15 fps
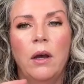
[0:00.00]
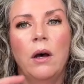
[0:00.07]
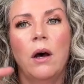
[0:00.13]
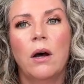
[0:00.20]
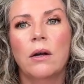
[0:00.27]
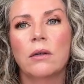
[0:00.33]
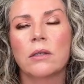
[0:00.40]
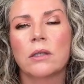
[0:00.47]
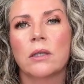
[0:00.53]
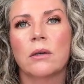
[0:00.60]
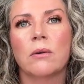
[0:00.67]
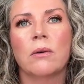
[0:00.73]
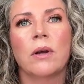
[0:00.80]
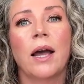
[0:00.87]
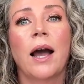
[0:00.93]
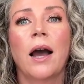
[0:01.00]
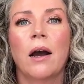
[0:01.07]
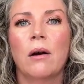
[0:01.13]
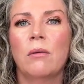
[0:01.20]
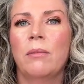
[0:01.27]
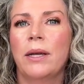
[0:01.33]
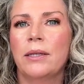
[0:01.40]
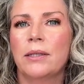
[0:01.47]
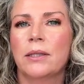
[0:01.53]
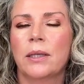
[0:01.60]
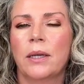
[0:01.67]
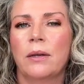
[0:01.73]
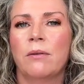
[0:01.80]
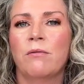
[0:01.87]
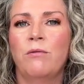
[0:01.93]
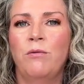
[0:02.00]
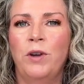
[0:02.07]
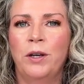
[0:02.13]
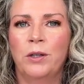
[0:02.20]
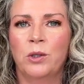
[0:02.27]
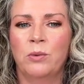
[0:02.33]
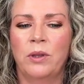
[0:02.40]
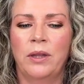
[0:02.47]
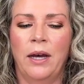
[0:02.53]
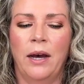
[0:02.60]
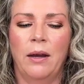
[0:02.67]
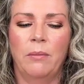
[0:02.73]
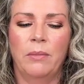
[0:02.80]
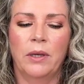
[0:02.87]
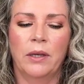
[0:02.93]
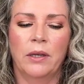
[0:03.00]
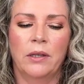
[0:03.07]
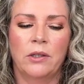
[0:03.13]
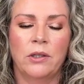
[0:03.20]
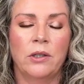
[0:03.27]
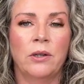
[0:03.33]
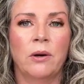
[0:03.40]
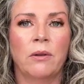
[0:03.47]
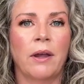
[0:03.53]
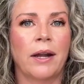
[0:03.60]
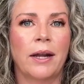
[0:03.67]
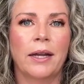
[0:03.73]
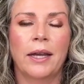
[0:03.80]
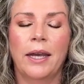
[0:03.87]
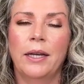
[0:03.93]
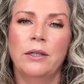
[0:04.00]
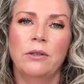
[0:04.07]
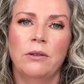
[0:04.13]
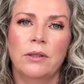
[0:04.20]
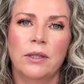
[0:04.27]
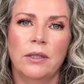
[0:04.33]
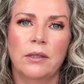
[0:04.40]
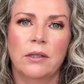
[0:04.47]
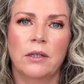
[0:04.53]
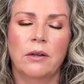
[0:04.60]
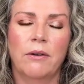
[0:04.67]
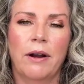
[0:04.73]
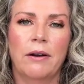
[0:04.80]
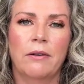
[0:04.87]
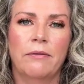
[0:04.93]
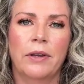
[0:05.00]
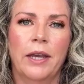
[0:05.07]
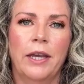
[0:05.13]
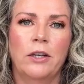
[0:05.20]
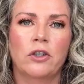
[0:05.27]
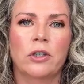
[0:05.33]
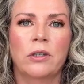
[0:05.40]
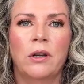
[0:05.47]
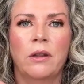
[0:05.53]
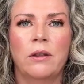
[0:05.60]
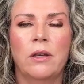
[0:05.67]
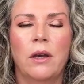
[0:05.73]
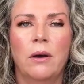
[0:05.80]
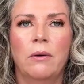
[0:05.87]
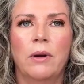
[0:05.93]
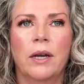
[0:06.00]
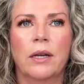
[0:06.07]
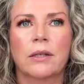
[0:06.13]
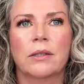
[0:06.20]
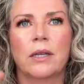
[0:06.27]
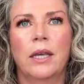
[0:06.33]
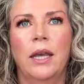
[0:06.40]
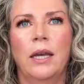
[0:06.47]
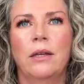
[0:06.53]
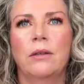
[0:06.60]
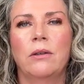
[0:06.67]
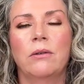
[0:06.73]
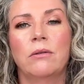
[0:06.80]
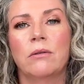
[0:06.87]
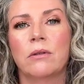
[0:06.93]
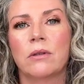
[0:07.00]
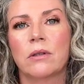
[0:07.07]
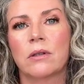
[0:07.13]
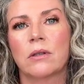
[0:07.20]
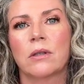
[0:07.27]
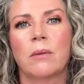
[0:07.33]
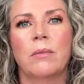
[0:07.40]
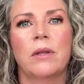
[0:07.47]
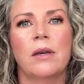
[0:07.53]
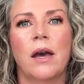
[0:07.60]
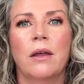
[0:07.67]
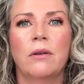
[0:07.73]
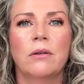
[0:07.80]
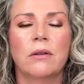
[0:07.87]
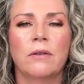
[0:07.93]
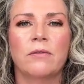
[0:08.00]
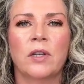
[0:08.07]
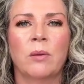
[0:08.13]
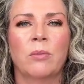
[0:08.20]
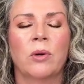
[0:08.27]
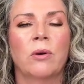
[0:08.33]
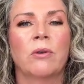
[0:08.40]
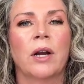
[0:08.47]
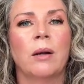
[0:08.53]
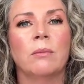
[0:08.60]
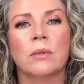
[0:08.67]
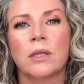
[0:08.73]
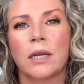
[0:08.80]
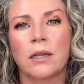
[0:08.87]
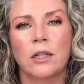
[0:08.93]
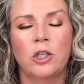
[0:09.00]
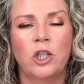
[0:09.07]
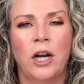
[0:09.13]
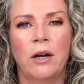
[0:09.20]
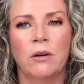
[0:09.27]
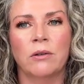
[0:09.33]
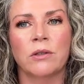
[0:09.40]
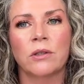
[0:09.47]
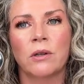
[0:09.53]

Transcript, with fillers: Also, how my skin fares with that because, you know, like I can't use instant gratification on the OX. I can't use some of the other lifting programs like the gels.